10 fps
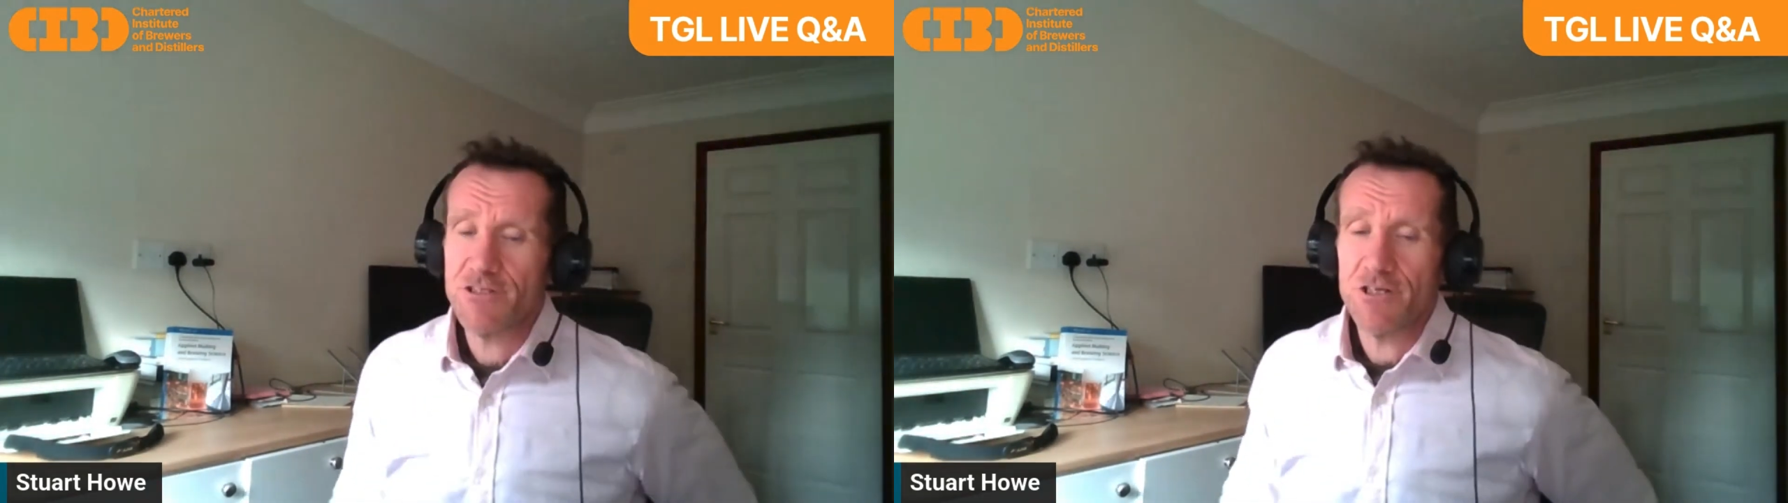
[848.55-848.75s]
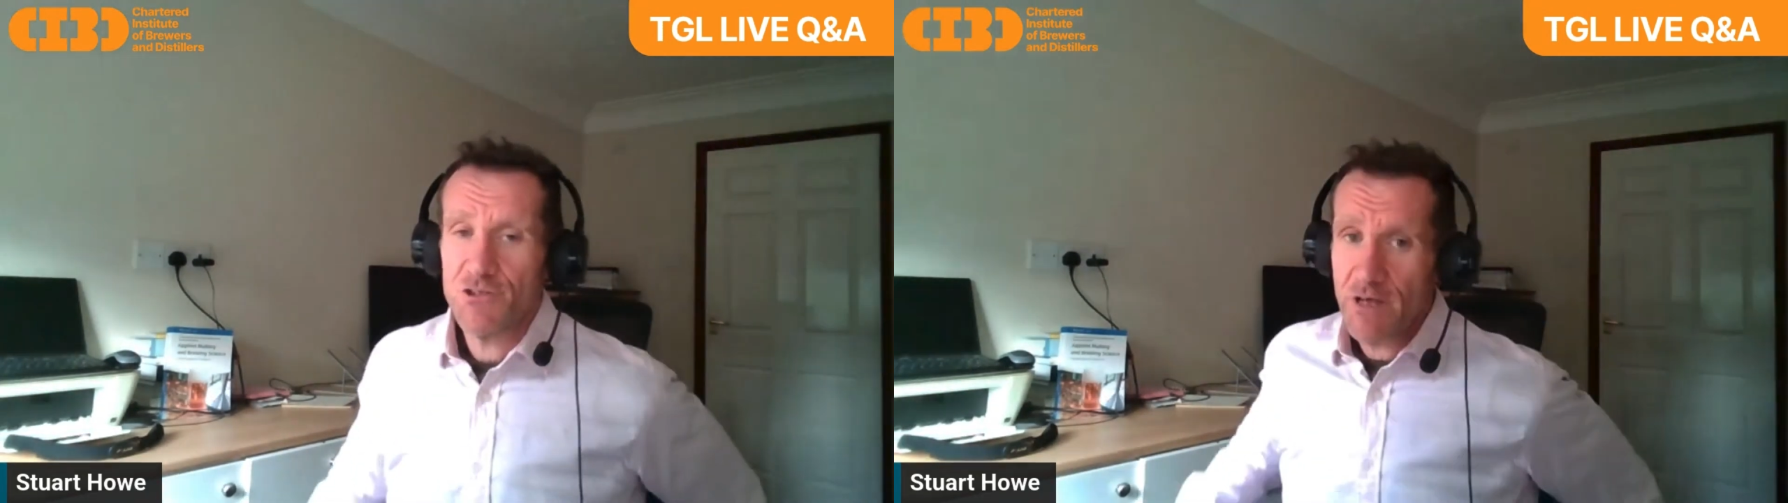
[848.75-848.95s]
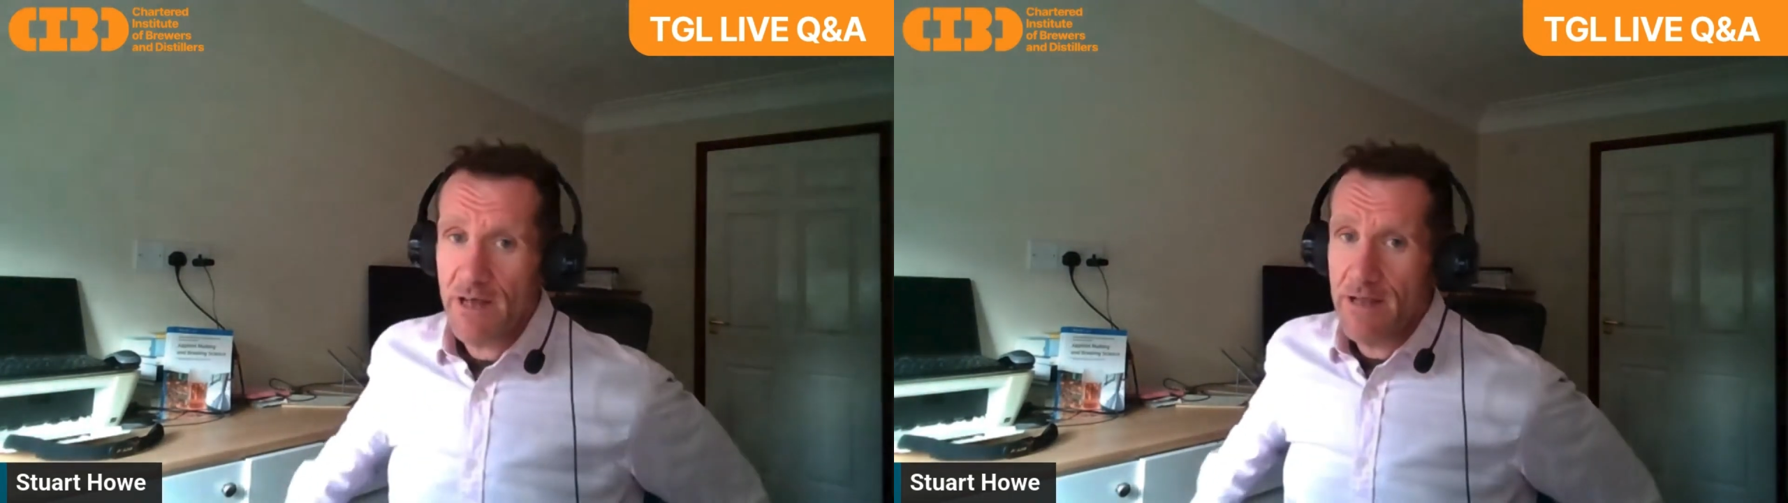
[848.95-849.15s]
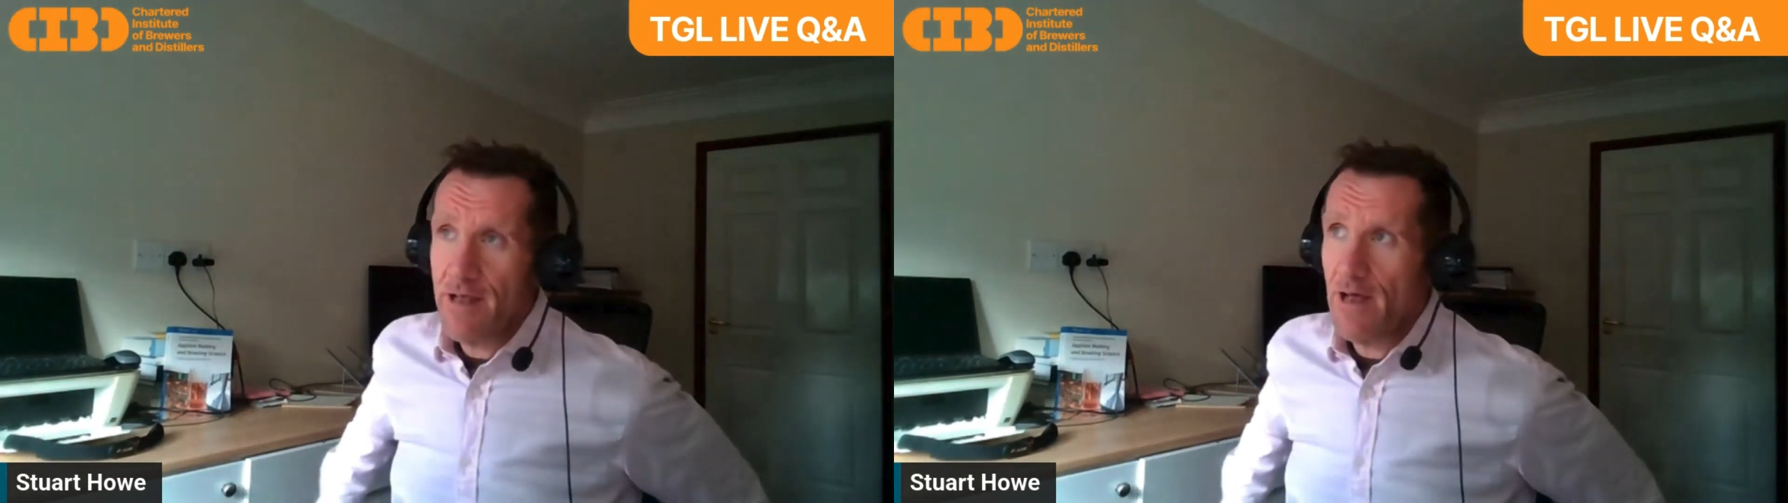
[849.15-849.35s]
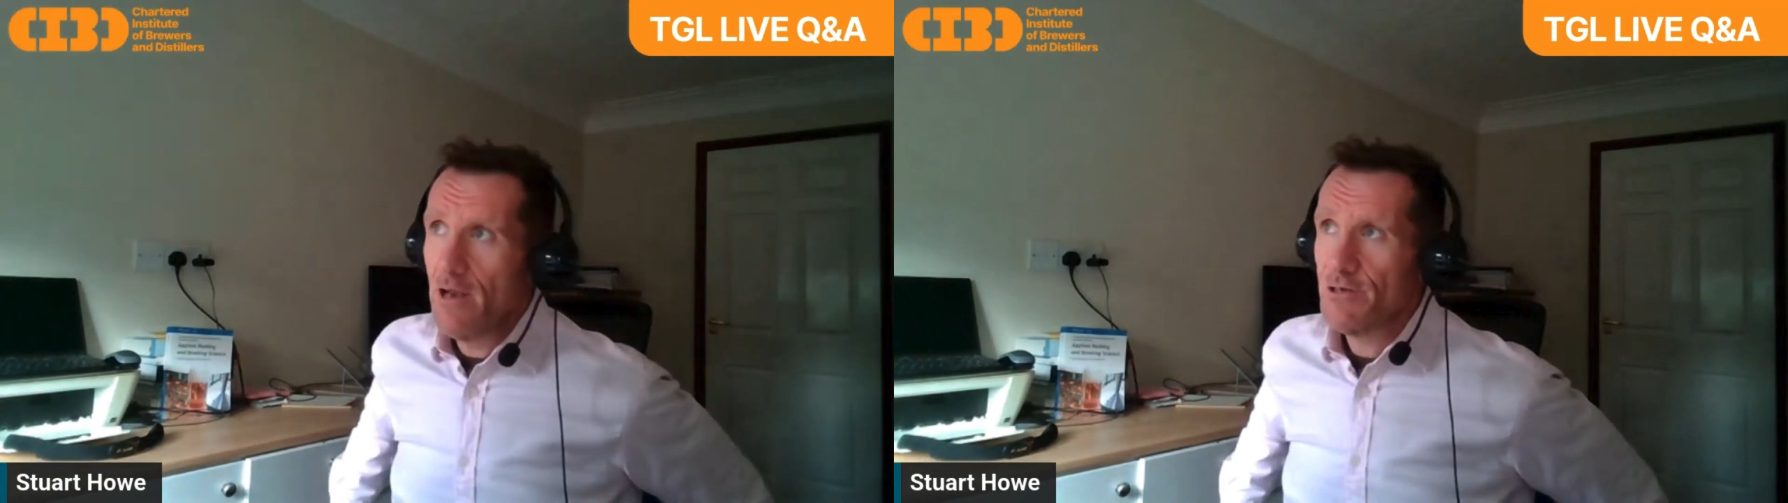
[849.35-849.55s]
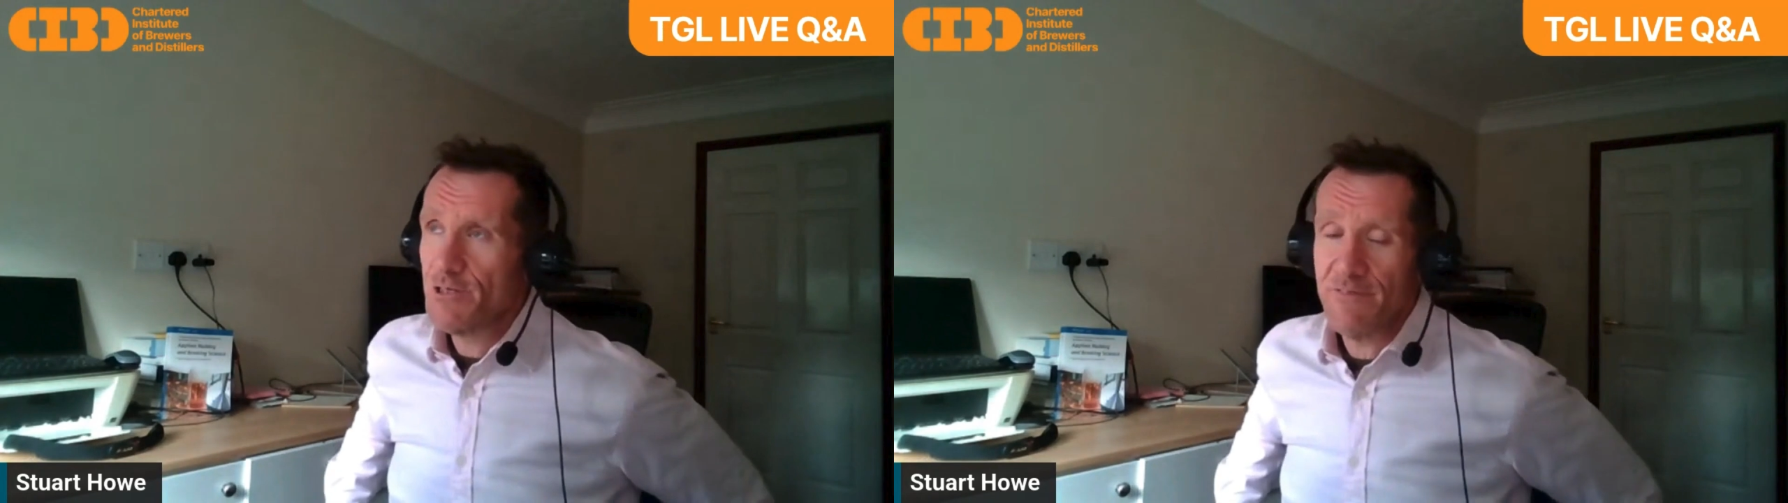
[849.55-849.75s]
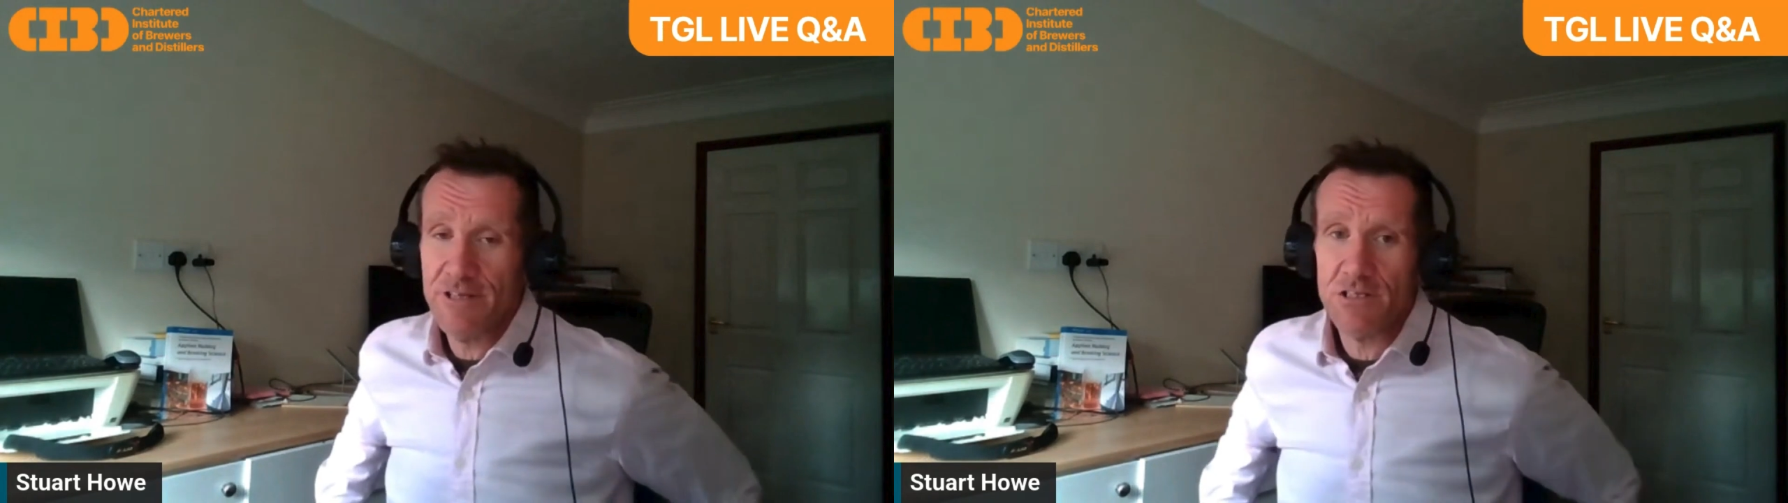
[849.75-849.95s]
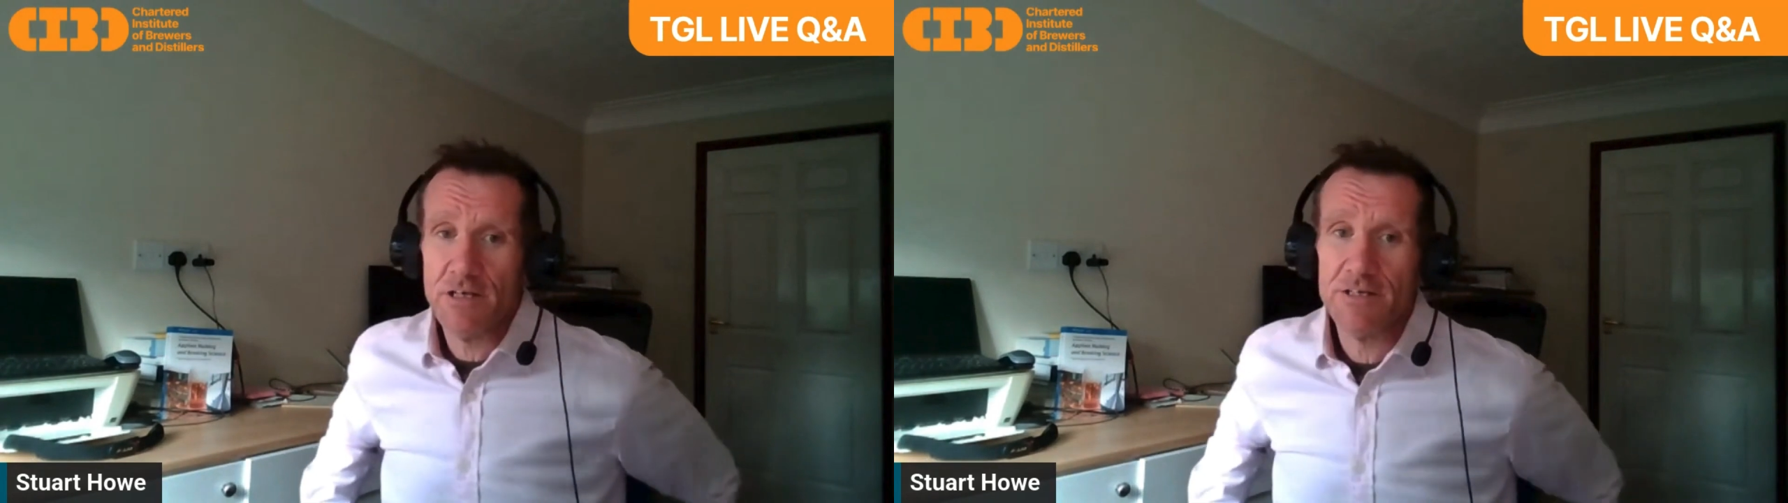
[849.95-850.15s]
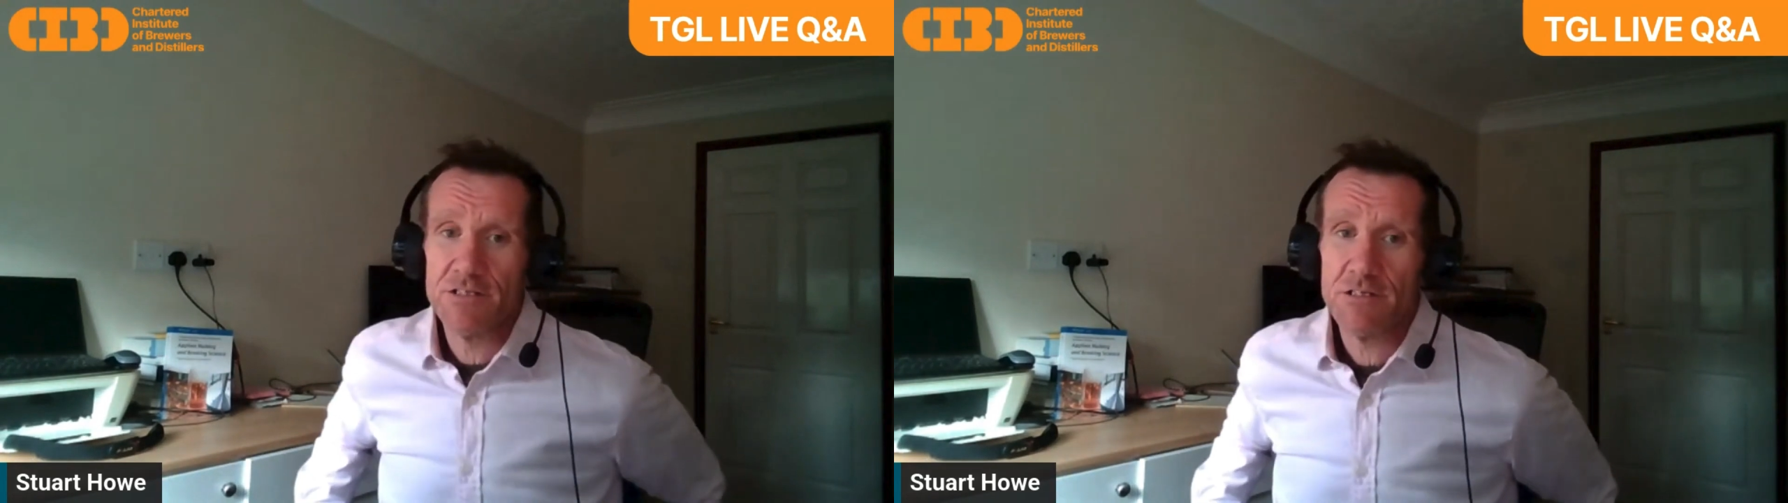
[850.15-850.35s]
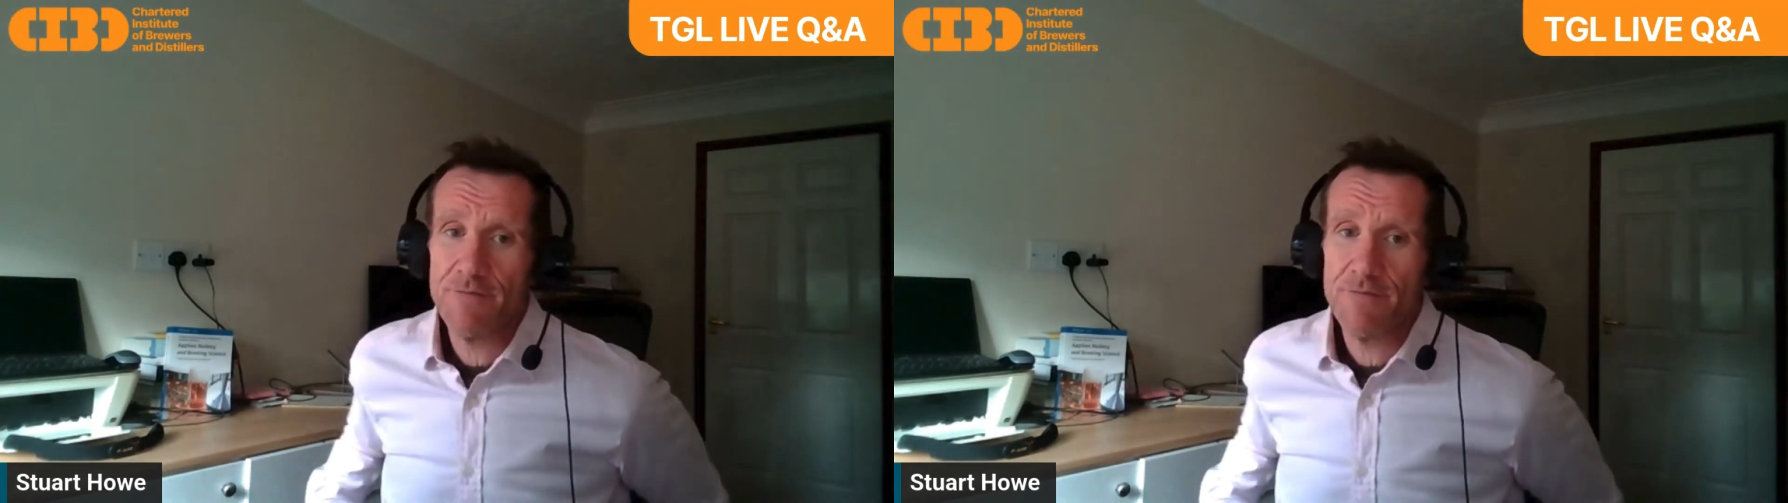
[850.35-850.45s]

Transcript: Yes, you can. Yeah, lots of engineers